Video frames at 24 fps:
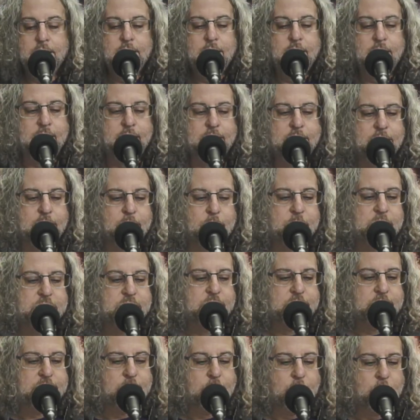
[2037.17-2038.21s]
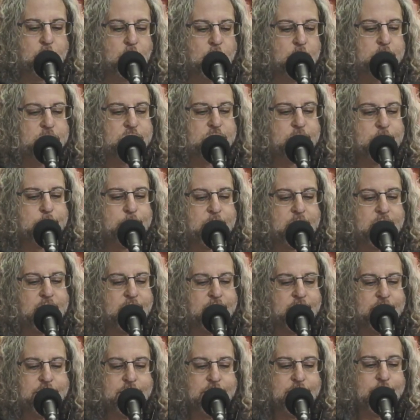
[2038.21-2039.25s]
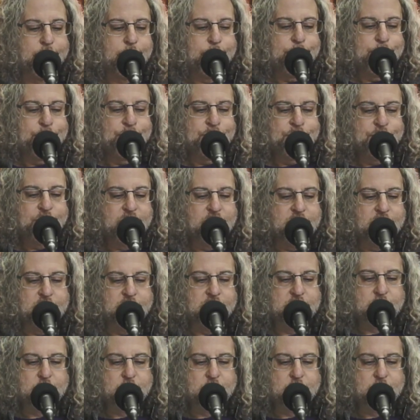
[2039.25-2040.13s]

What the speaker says: And we took a road trip, and this